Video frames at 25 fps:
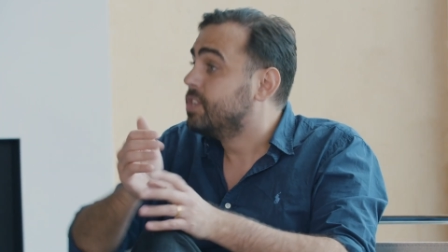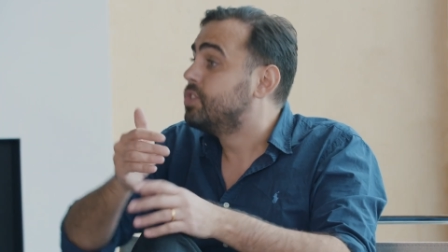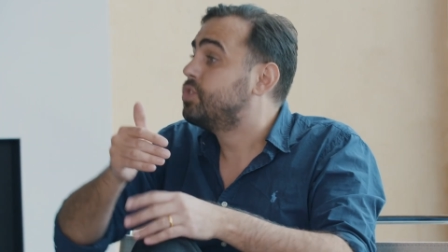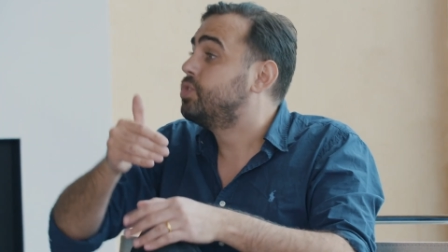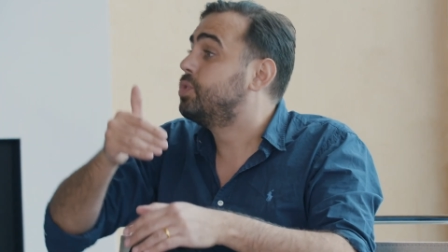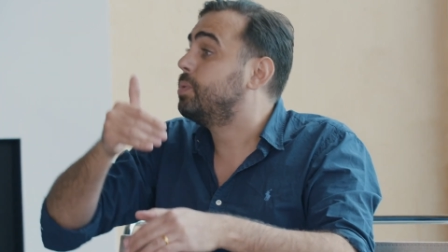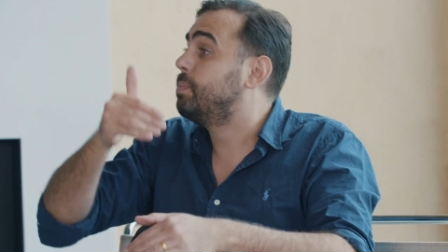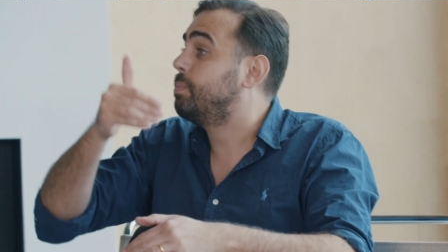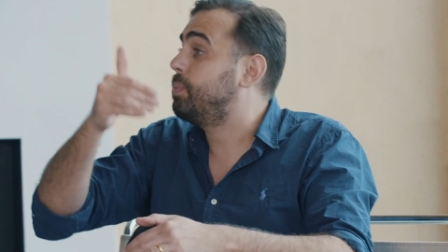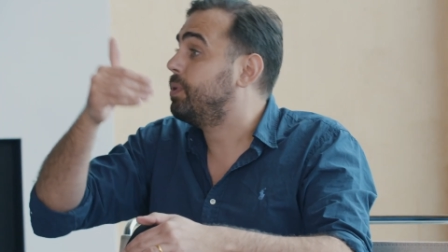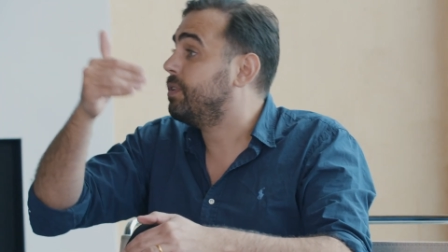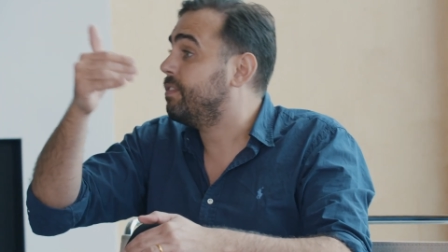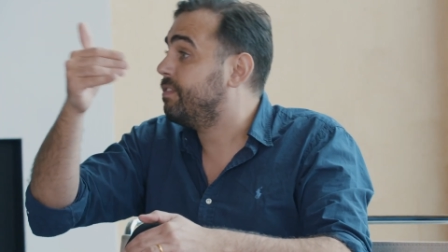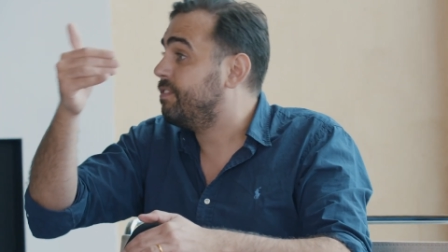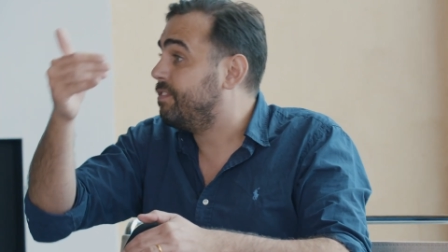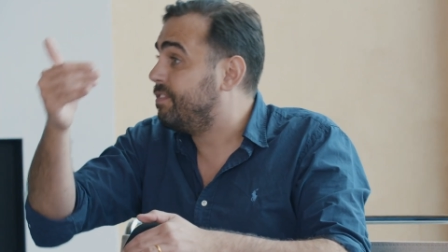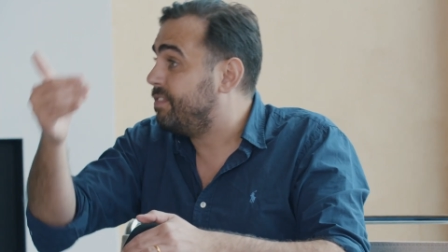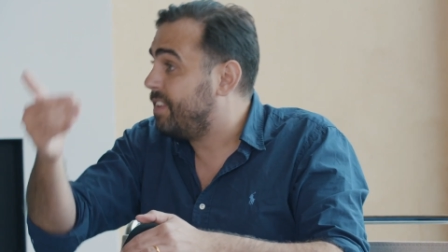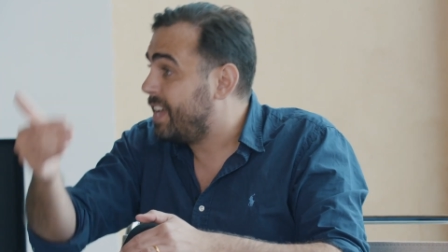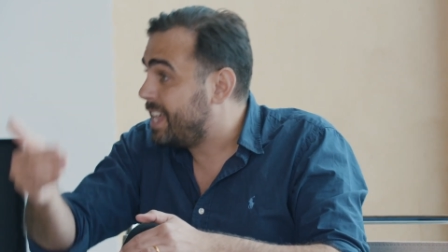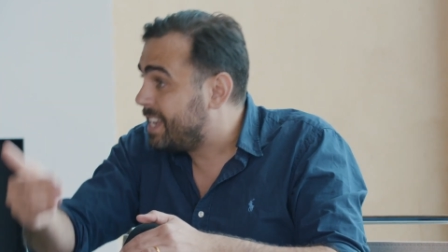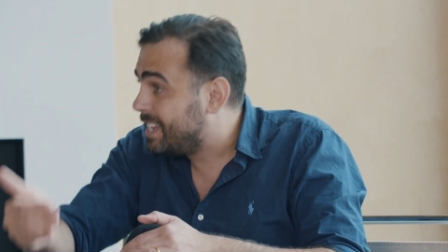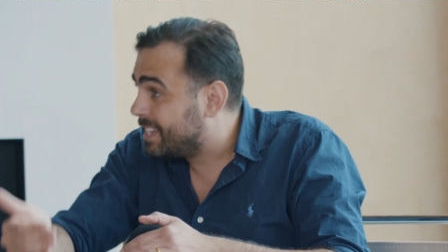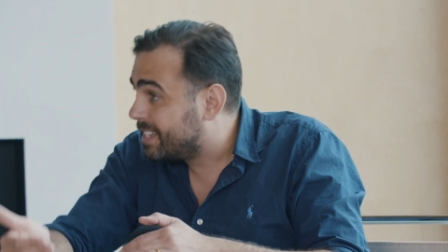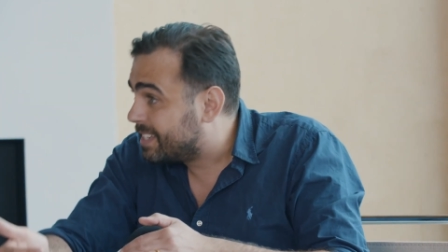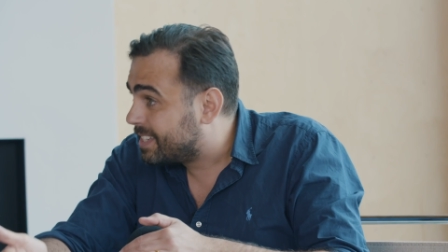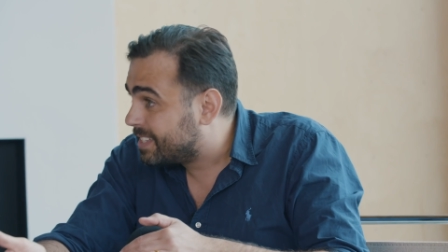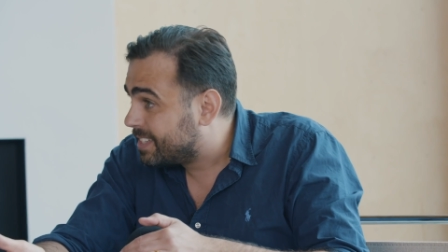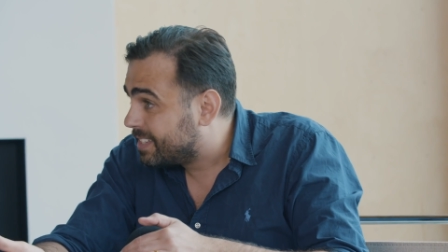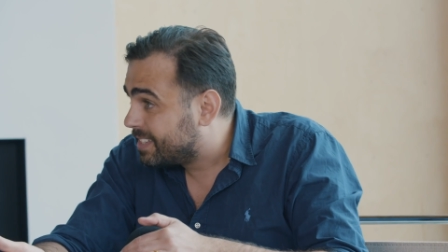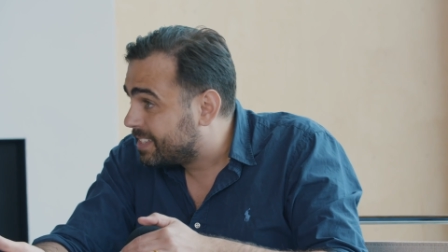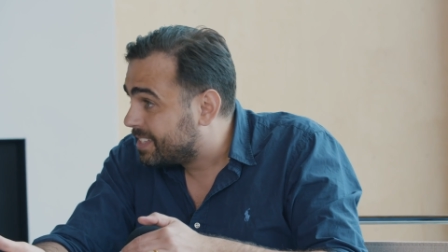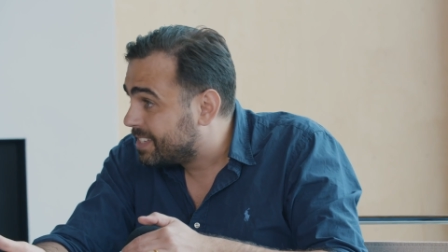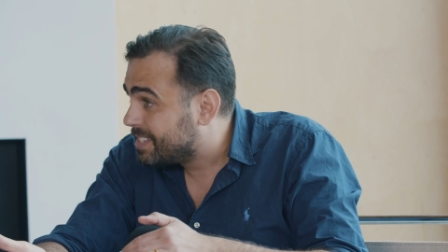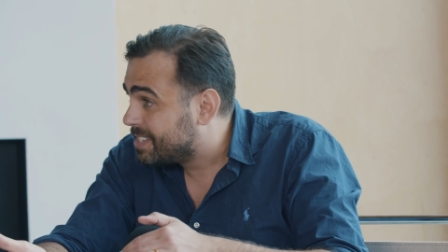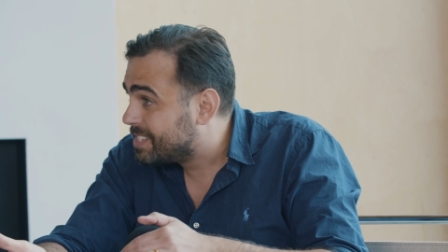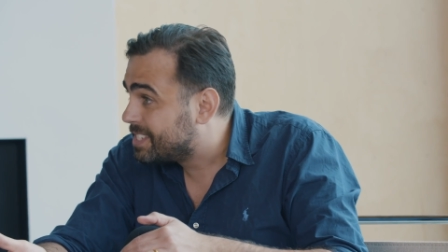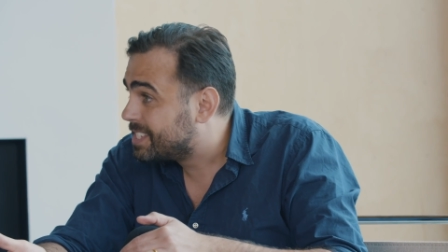to prevent
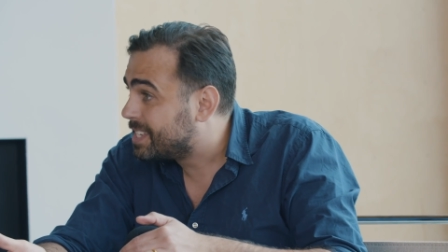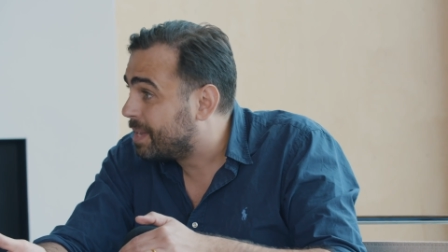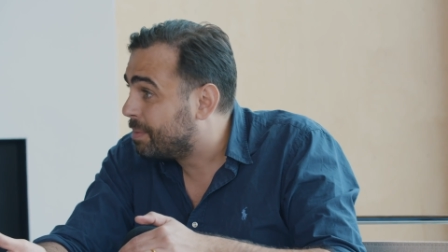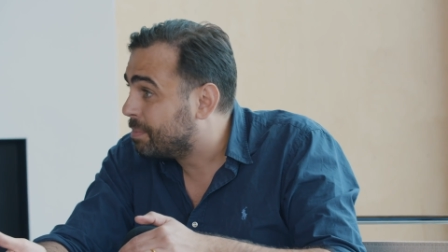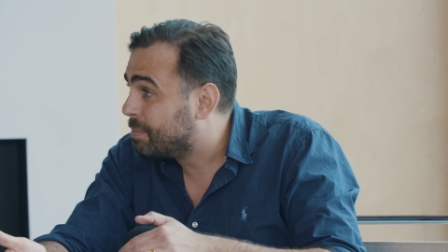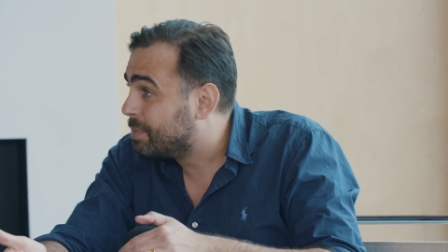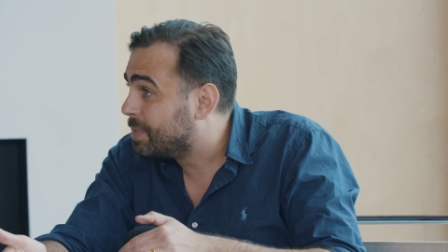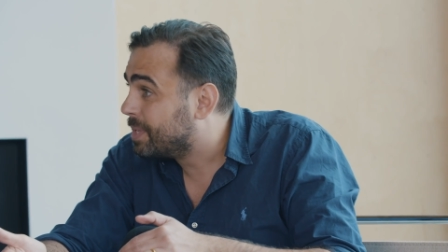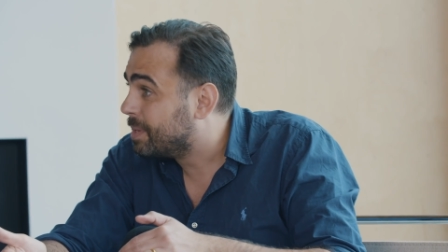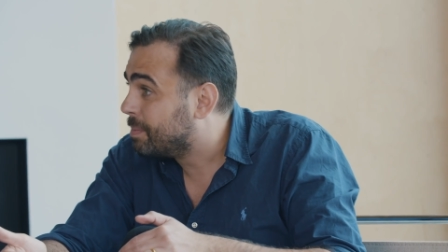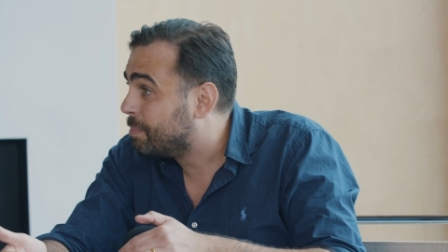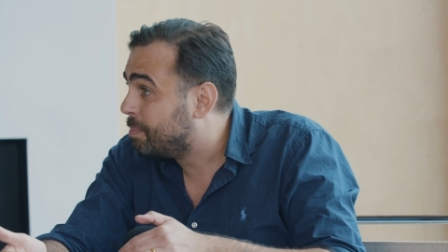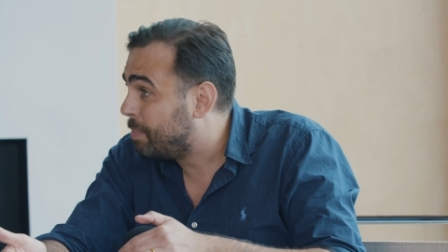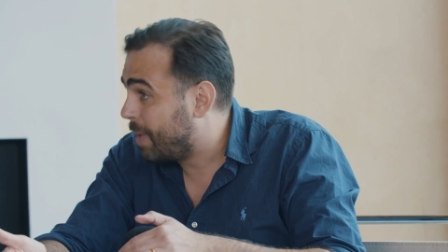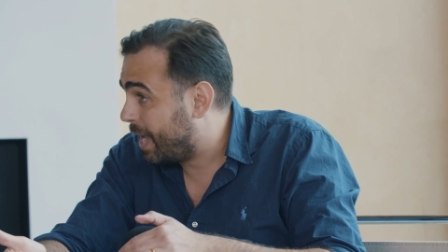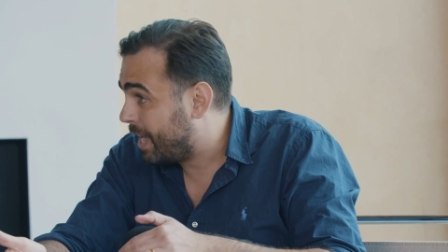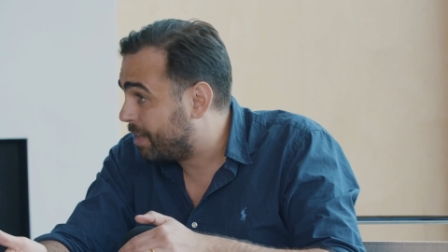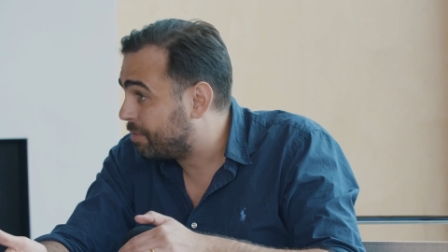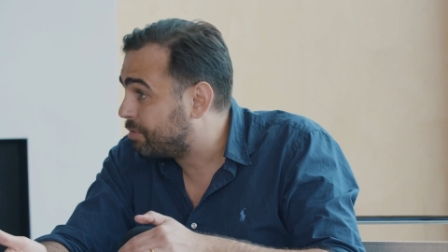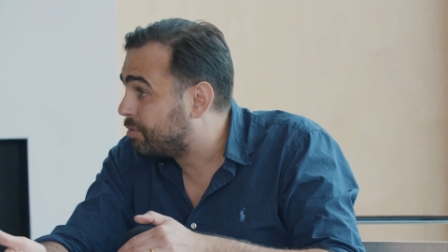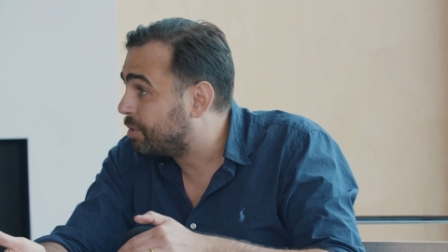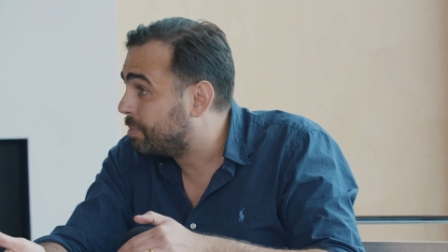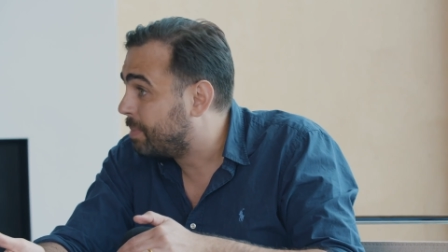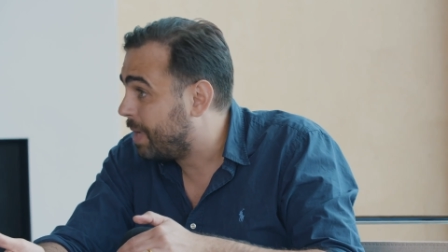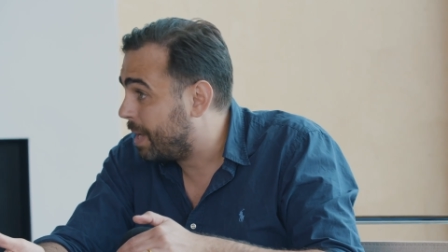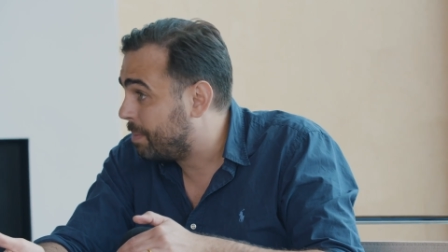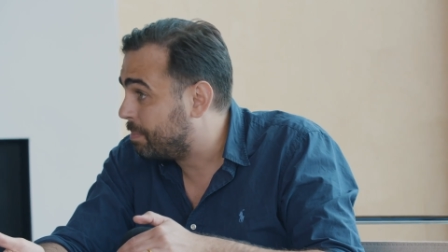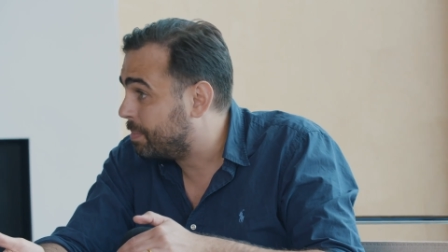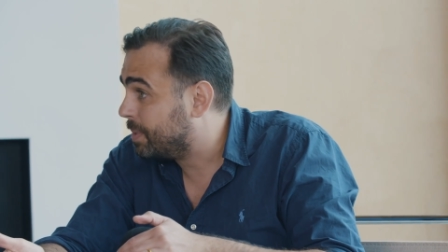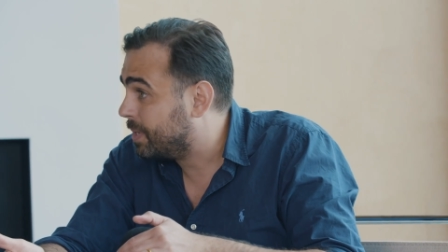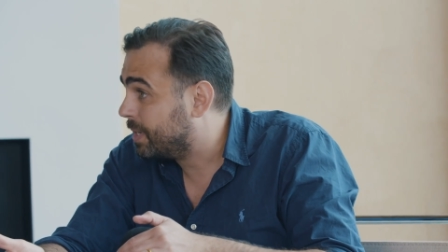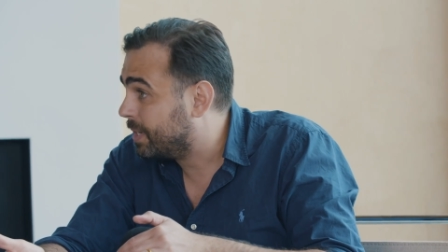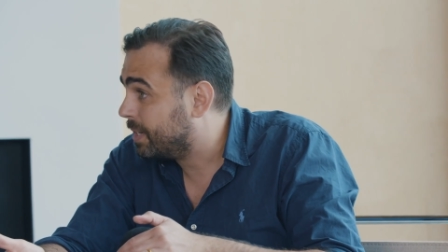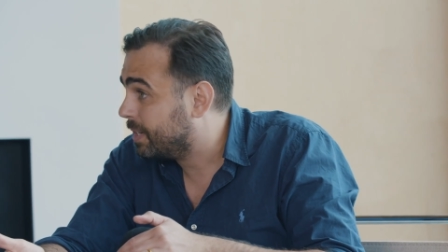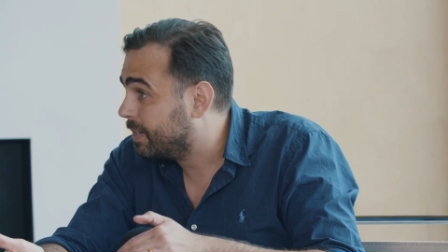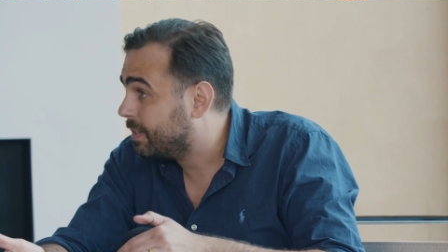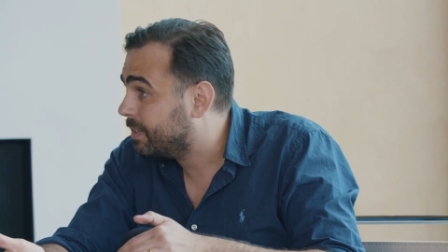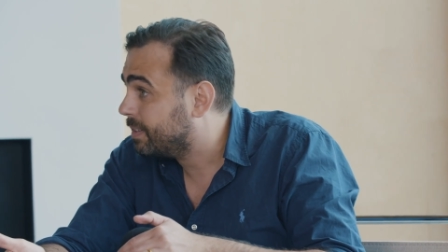mm -hmm. something bad from
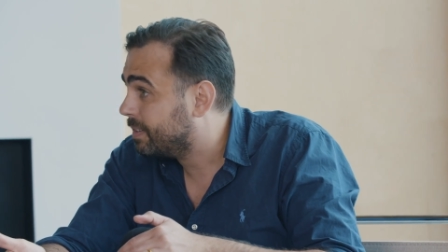happening.